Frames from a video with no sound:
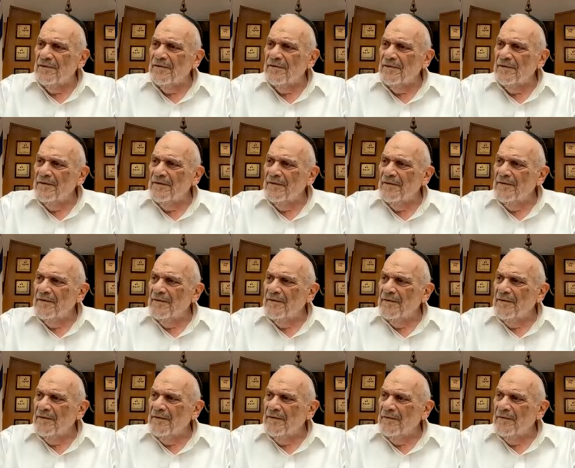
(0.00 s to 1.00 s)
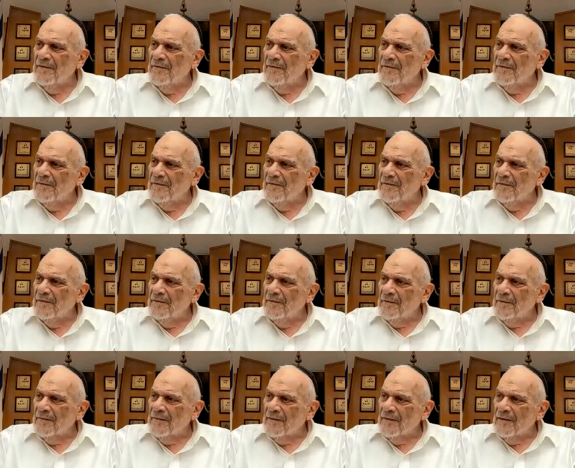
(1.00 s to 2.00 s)

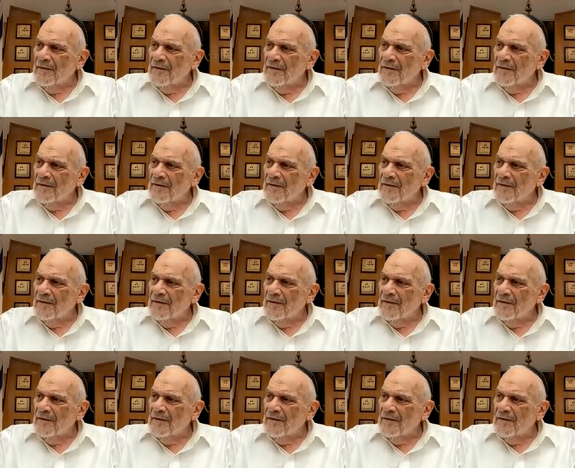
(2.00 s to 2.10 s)
(no one is talking)